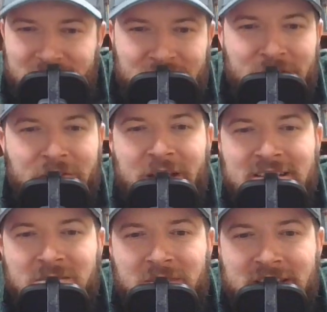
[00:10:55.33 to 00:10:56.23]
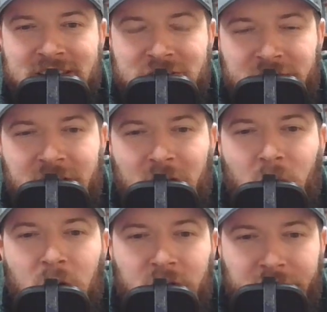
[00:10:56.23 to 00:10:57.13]
you've got some things that you've got to
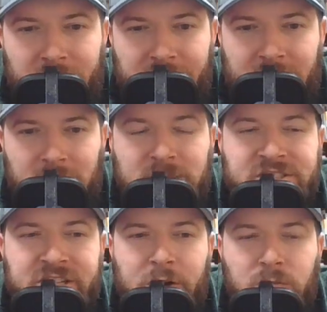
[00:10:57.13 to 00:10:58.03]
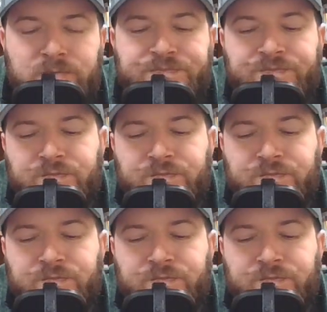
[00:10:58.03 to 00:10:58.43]
work through there. So,